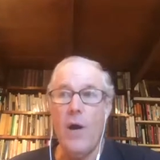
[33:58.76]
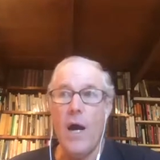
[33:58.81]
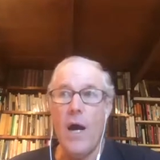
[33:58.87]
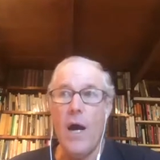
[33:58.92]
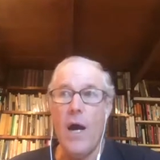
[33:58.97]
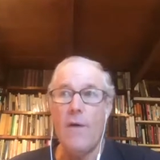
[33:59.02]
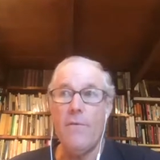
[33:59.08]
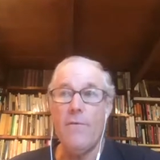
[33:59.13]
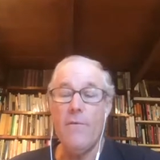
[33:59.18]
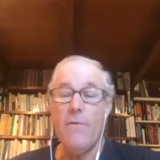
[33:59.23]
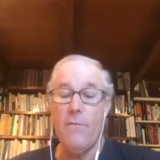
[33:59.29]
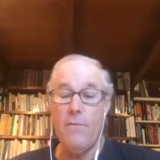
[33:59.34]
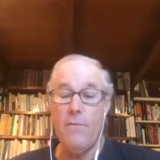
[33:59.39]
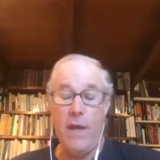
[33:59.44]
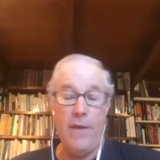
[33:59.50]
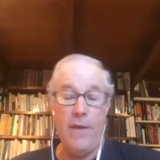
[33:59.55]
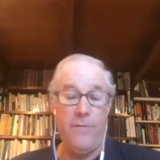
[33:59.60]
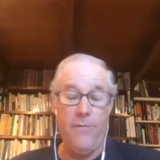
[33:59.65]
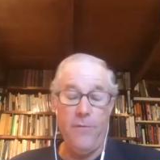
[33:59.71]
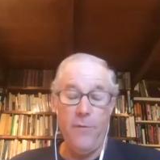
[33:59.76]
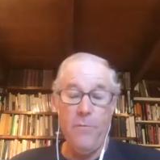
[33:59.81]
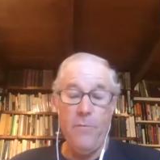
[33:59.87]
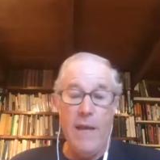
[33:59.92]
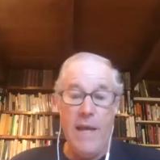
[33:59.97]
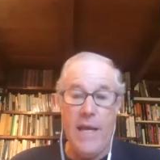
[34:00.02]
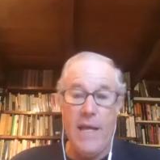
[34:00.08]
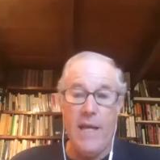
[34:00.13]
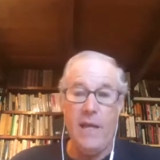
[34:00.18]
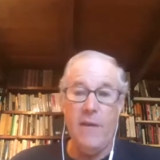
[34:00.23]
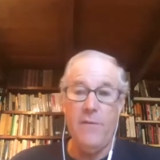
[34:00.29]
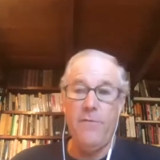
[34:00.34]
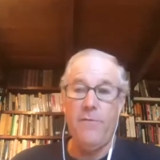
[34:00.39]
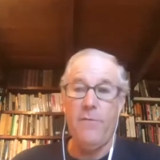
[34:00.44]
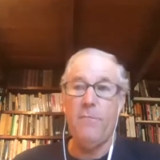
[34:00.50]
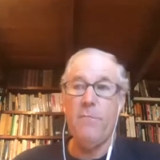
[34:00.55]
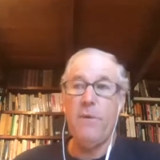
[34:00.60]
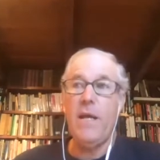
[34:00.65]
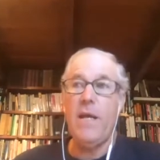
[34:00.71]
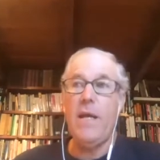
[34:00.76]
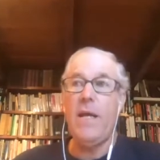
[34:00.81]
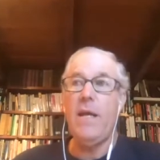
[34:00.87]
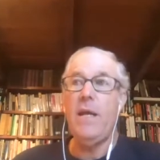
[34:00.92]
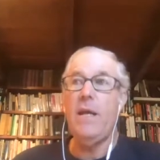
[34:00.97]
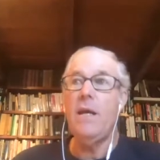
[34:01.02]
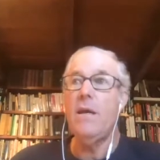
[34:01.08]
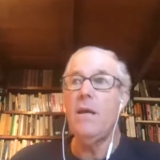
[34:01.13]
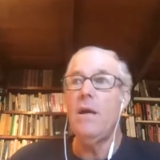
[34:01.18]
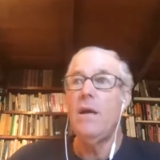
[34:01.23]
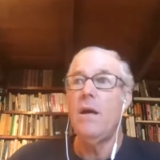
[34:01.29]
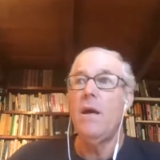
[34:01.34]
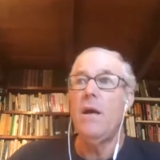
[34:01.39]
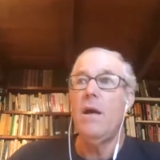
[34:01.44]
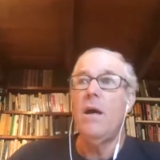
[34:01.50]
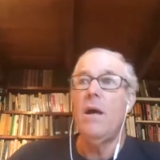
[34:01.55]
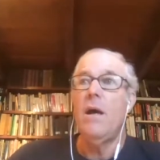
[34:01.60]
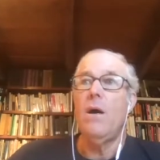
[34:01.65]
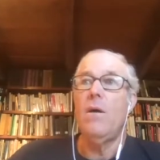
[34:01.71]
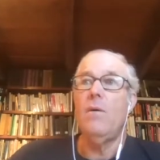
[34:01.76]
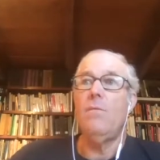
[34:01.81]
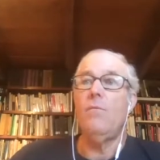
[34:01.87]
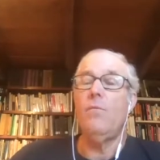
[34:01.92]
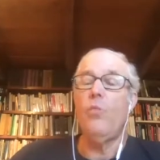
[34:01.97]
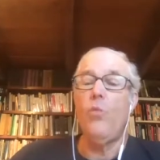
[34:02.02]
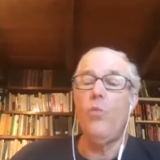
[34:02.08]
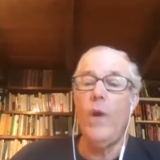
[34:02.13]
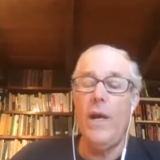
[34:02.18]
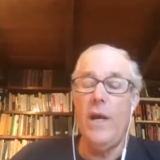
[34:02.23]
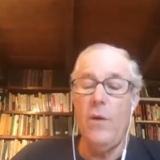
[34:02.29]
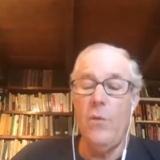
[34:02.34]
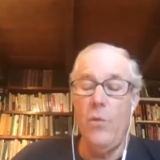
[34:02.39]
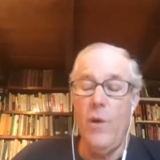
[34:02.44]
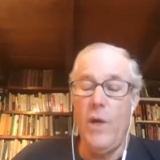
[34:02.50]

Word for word: uh, like for me, for me, we we